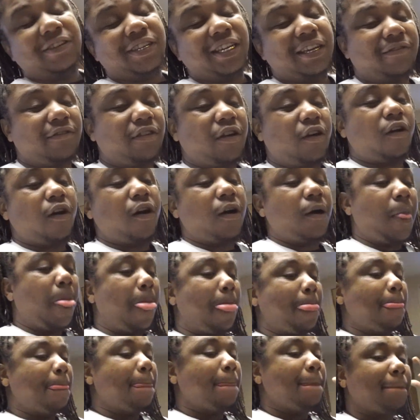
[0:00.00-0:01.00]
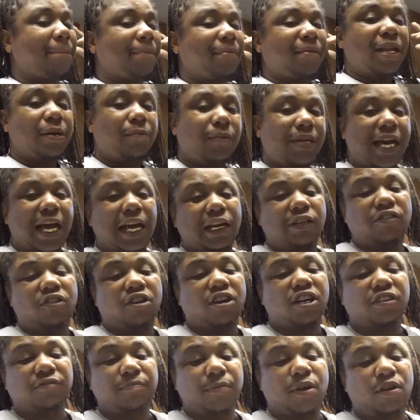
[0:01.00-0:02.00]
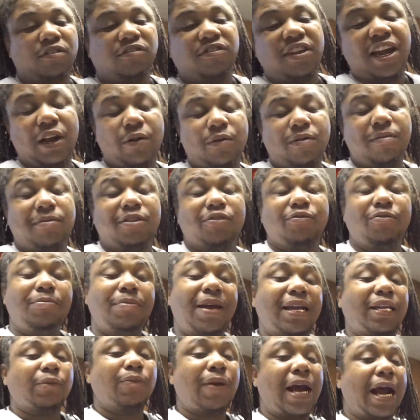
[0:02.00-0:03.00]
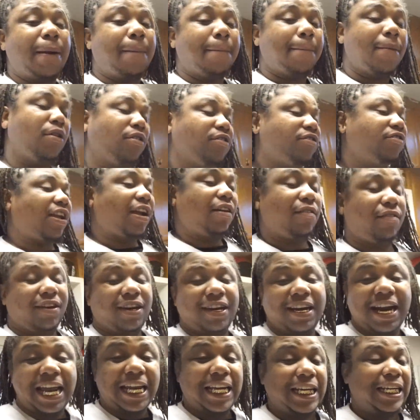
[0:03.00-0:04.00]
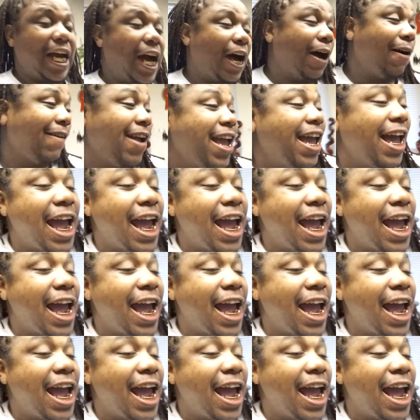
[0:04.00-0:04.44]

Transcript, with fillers: gift card. We gotta start this motorcycle up because we about to ride a motorcycle today, dog.